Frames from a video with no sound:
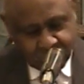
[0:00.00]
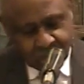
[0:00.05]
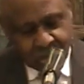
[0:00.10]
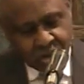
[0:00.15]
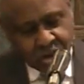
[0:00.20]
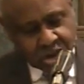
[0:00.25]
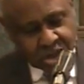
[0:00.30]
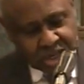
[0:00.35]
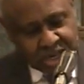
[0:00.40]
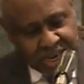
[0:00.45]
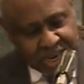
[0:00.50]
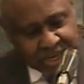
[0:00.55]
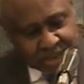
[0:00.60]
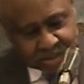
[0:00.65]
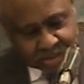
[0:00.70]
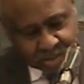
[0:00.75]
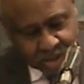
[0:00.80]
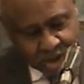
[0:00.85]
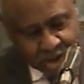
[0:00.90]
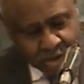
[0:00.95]
Look
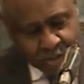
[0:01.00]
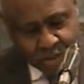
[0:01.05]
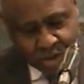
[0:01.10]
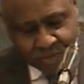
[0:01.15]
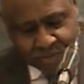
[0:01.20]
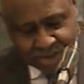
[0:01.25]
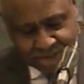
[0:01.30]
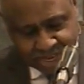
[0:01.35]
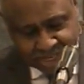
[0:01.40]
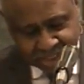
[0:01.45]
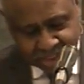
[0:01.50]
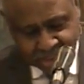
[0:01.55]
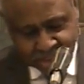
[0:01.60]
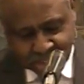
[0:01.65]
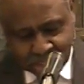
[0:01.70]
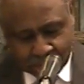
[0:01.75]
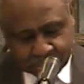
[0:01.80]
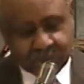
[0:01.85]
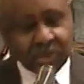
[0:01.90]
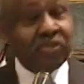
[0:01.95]
at uh, Revelation
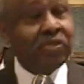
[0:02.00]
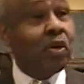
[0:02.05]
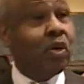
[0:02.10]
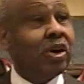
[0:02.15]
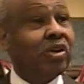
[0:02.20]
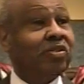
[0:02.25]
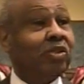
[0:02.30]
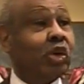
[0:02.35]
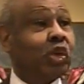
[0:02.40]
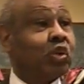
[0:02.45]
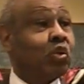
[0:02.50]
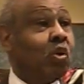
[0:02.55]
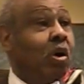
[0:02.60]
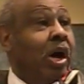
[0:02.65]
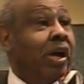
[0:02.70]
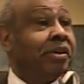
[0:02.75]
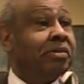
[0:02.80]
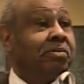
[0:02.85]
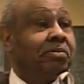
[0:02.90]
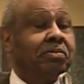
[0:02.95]
chapter 4 and verse
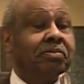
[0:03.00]
1.